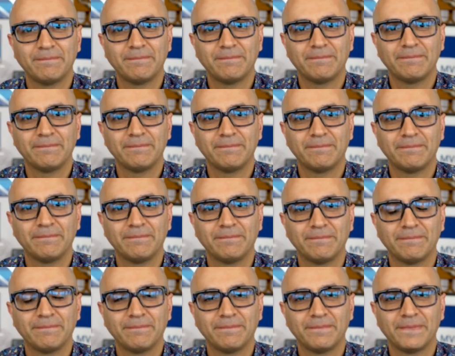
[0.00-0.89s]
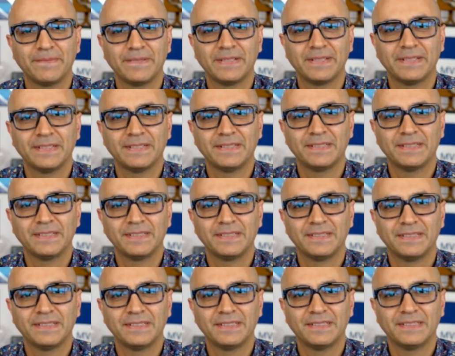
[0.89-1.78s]

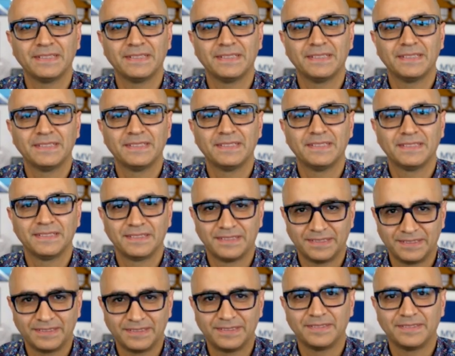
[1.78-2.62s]
(silent)